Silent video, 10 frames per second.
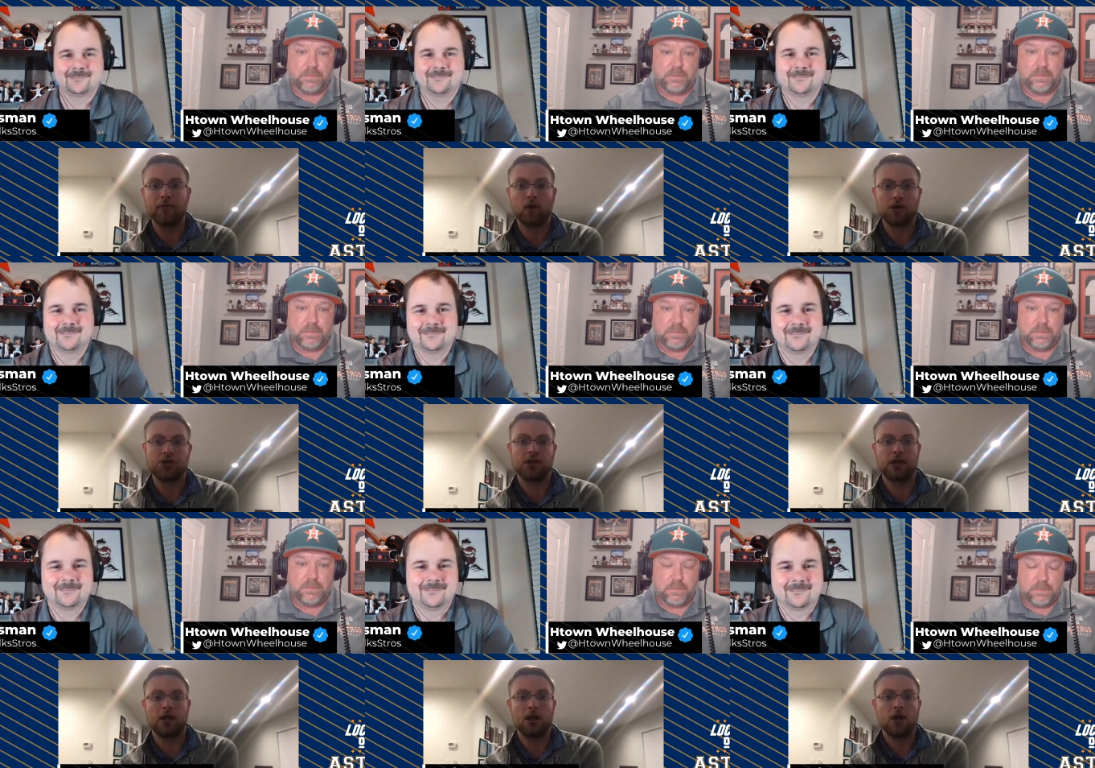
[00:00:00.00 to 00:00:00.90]

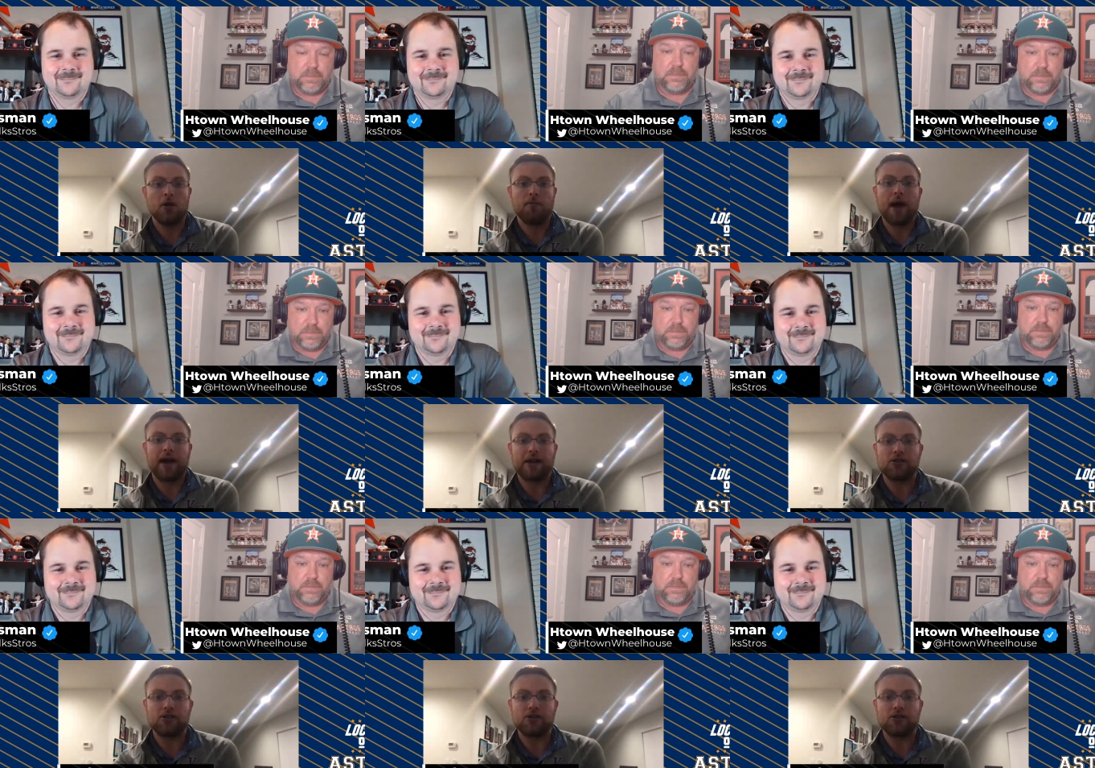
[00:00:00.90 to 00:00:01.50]
Speaker 1: fortunate. Back